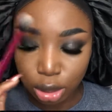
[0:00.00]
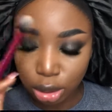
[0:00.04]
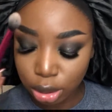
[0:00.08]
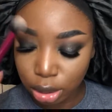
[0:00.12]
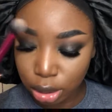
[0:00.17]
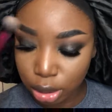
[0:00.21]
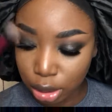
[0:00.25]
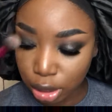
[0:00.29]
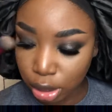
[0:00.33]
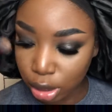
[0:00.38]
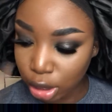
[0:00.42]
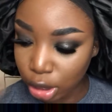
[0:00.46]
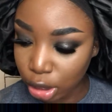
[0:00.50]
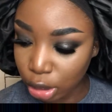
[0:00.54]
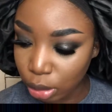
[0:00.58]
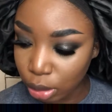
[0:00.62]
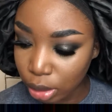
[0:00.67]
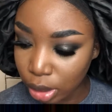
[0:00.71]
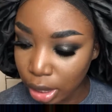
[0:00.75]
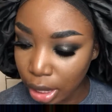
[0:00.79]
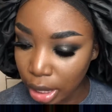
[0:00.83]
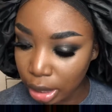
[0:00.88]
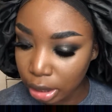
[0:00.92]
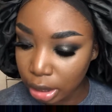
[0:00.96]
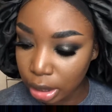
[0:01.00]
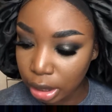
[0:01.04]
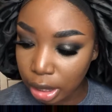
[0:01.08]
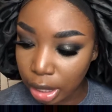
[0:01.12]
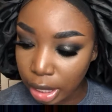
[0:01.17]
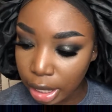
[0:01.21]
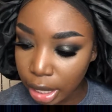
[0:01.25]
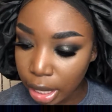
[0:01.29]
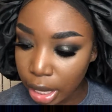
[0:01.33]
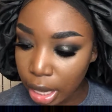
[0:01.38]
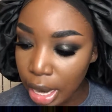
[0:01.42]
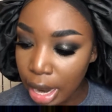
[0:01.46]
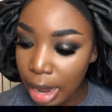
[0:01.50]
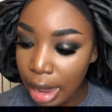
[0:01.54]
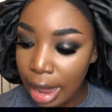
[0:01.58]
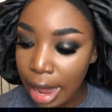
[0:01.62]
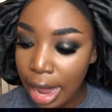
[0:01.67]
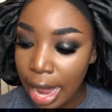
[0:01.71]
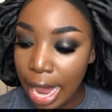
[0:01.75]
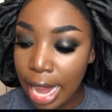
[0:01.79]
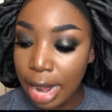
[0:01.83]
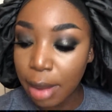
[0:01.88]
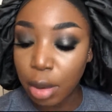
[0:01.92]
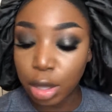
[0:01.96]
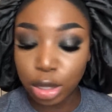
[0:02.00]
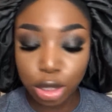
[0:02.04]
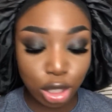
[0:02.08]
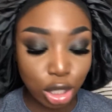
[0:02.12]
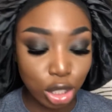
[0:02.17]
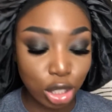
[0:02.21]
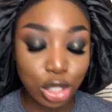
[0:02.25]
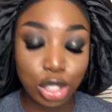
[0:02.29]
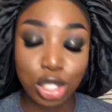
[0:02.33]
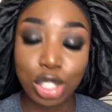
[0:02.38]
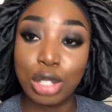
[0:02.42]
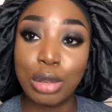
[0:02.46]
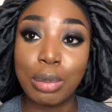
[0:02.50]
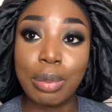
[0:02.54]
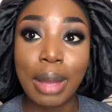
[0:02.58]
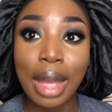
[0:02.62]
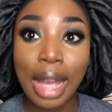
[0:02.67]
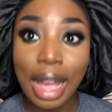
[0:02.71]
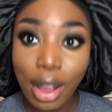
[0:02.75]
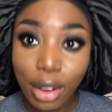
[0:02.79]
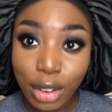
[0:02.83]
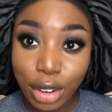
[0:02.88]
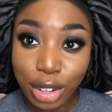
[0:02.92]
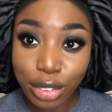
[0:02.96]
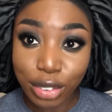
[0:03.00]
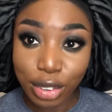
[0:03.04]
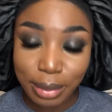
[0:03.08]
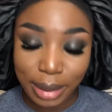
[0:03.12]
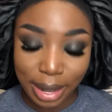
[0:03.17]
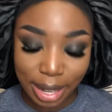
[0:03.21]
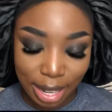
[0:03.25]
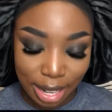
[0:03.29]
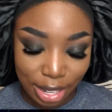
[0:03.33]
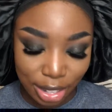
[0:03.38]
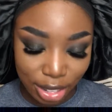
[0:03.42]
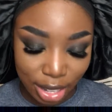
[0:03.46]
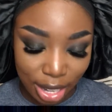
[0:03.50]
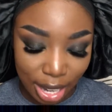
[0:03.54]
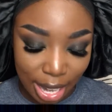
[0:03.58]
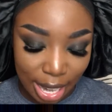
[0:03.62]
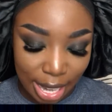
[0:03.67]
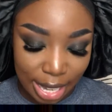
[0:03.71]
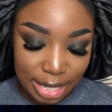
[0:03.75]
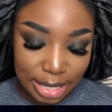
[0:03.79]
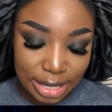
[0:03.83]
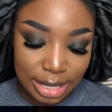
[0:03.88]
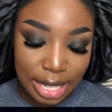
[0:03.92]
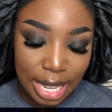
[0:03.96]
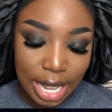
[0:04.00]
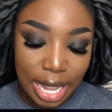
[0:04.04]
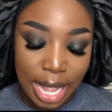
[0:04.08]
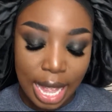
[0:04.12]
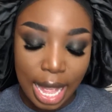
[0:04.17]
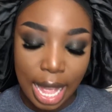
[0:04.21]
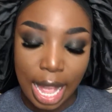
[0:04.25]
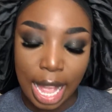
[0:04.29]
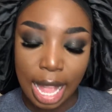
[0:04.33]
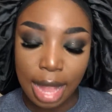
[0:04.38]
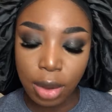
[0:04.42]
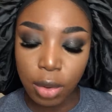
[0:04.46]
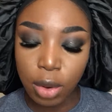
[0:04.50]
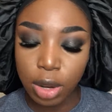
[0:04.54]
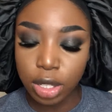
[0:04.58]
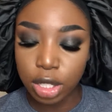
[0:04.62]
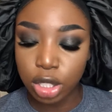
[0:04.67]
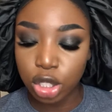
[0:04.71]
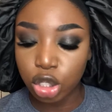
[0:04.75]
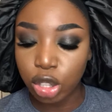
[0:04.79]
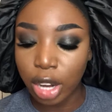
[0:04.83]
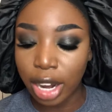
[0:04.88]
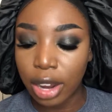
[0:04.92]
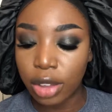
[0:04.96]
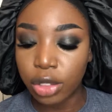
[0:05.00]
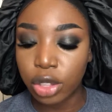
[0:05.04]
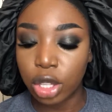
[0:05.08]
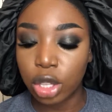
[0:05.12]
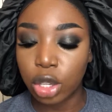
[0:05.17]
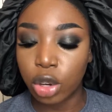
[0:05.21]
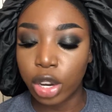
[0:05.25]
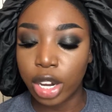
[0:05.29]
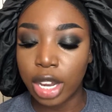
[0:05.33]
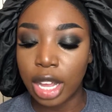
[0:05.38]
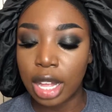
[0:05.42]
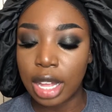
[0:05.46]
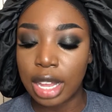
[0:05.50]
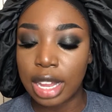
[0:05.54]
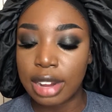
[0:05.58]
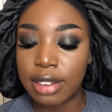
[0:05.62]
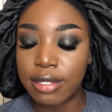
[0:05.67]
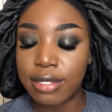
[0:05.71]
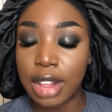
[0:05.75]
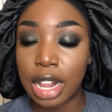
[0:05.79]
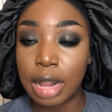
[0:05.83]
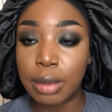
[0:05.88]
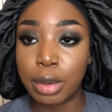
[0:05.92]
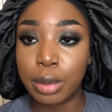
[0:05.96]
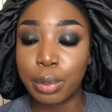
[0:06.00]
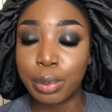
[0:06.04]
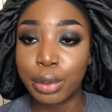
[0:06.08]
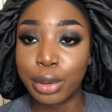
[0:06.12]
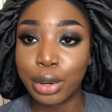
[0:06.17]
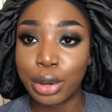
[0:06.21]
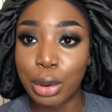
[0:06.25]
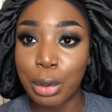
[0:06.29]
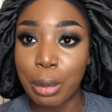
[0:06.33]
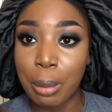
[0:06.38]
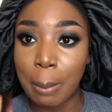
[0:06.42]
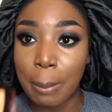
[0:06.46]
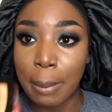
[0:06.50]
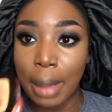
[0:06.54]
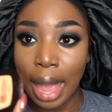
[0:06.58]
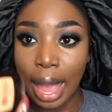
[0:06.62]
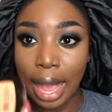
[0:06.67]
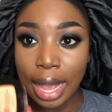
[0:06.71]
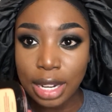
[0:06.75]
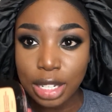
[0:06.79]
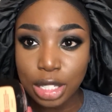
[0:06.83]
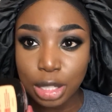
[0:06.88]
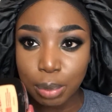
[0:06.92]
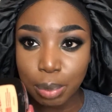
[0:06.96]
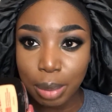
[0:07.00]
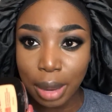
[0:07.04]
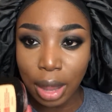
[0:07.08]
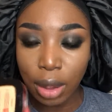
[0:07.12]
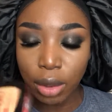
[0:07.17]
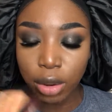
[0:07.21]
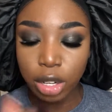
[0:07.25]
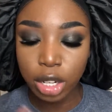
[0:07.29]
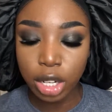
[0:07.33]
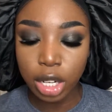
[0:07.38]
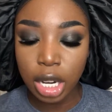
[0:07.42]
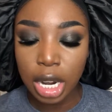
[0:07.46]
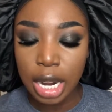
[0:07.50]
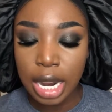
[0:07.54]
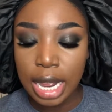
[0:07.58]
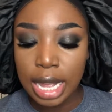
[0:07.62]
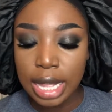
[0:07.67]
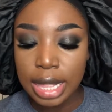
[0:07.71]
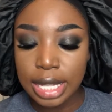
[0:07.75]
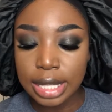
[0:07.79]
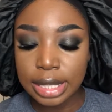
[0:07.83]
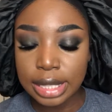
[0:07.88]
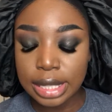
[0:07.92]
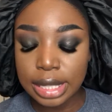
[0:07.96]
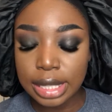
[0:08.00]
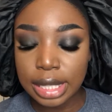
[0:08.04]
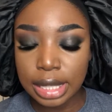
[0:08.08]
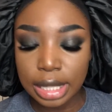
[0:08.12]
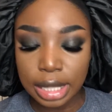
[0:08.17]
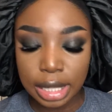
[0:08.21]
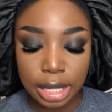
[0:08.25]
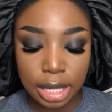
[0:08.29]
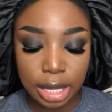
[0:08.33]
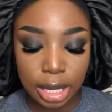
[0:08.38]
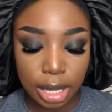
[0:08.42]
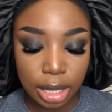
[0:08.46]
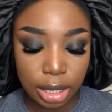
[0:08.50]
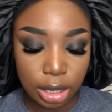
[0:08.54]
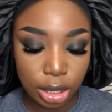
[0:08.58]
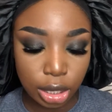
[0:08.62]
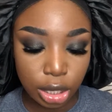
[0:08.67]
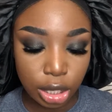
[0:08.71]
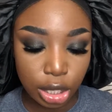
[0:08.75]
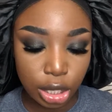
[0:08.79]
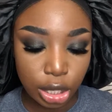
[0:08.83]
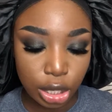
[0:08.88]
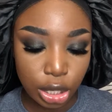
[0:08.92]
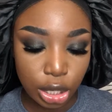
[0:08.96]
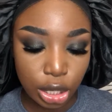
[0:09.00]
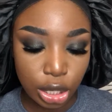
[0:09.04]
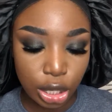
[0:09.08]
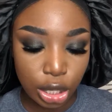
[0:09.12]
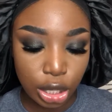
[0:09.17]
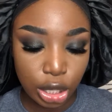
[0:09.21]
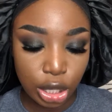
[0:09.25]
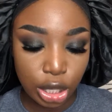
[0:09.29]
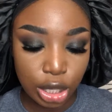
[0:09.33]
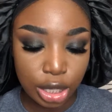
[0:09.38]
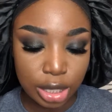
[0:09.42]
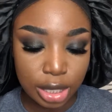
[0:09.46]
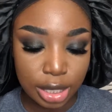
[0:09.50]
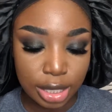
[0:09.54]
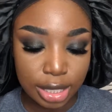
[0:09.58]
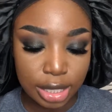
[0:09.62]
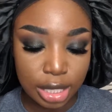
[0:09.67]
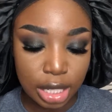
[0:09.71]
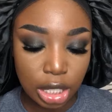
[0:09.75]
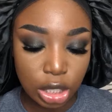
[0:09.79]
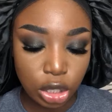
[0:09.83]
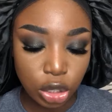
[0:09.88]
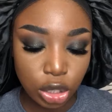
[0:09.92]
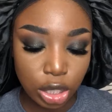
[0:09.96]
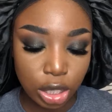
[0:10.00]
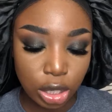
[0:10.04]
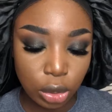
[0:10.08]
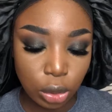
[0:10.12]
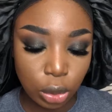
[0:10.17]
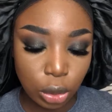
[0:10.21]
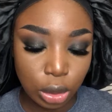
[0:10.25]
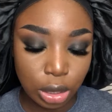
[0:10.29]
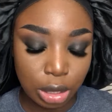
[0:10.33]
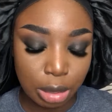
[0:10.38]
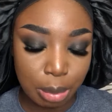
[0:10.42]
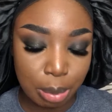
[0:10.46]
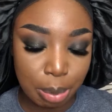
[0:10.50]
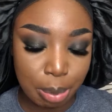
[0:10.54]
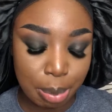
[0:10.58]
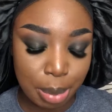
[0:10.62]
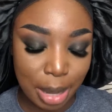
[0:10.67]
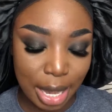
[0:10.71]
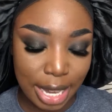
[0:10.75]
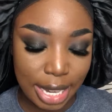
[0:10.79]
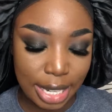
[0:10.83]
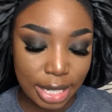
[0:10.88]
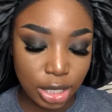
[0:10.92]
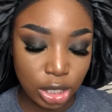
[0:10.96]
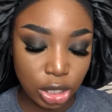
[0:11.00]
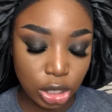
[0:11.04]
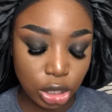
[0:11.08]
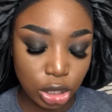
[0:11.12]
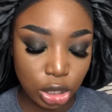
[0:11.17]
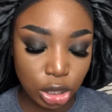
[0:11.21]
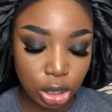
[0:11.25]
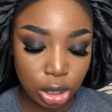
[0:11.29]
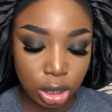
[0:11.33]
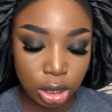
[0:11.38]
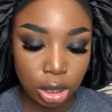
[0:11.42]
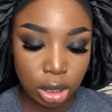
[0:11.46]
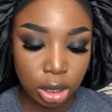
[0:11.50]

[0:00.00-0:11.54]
Little cute color there. And I'm also gonna use a new powder for my under eyes. I wanted to try out the L'Oreal Infallible Pro Matte powder. This is in the color 600 Golden Beige.